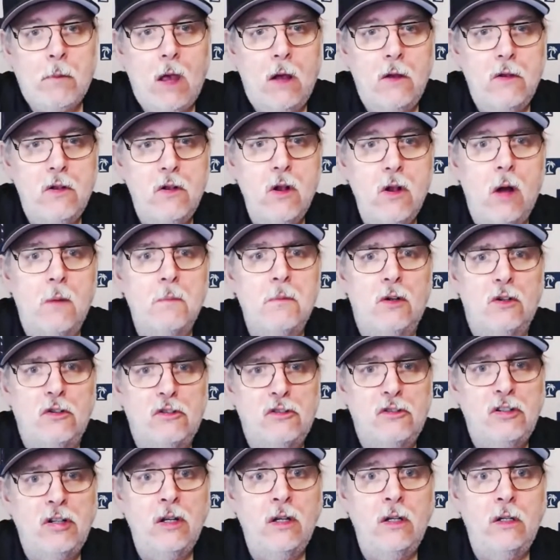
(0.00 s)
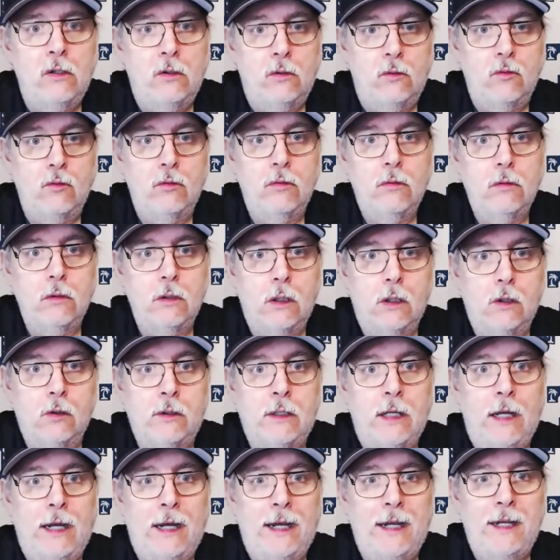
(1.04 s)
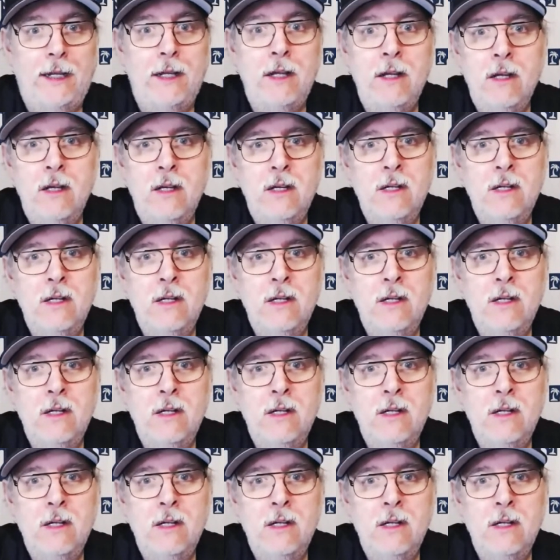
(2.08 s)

Number two, okay,